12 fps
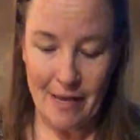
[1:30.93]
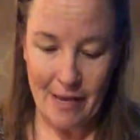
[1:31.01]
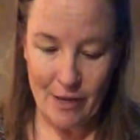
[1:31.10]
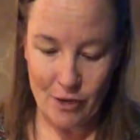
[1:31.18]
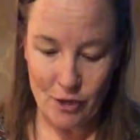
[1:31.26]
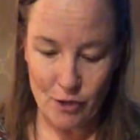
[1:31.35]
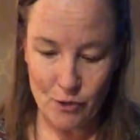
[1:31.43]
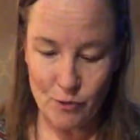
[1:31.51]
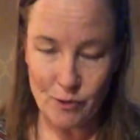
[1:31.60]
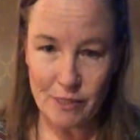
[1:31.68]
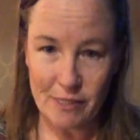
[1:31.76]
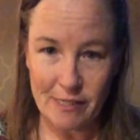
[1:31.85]
Can
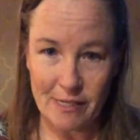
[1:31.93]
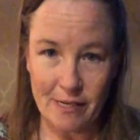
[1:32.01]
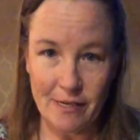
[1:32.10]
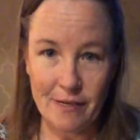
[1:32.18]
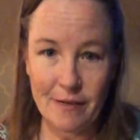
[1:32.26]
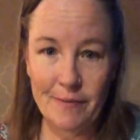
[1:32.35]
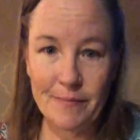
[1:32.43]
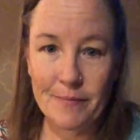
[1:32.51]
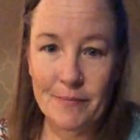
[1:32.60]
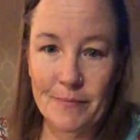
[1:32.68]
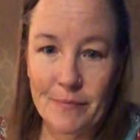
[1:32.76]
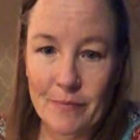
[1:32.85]
you see
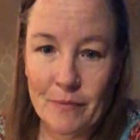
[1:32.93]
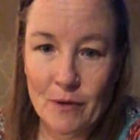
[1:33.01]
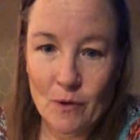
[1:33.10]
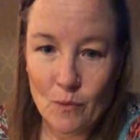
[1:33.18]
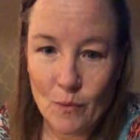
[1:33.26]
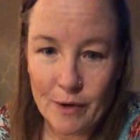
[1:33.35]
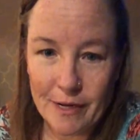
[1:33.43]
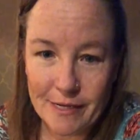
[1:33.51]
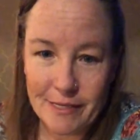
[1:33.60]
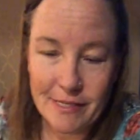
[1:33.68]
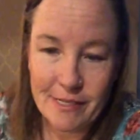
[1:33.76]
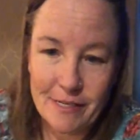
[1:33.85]
what
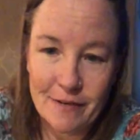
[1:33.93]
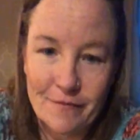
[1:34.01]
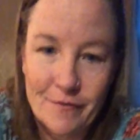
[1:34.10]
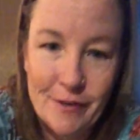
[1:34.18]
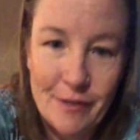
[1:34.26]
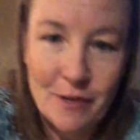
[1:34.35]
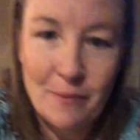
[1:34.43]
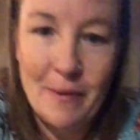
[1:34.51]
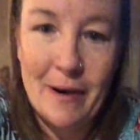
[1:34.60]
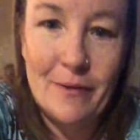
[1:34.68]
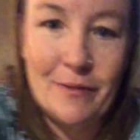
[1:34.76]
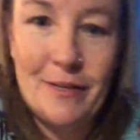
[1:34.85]
is different
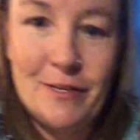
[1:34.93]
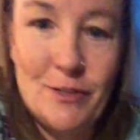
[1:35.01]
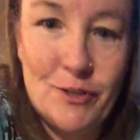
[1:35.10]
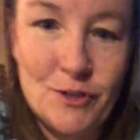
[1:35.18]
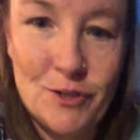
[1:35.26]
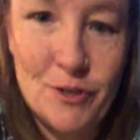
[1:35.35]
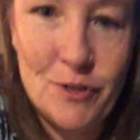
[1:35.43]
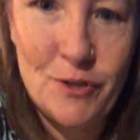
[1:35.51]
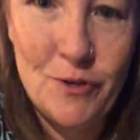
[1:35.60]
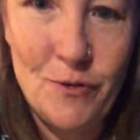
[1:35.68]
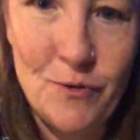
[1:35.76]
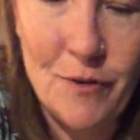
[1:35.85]
about these
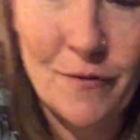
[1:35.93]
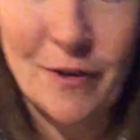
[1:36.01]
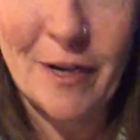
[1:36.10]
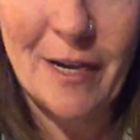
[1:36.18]
two different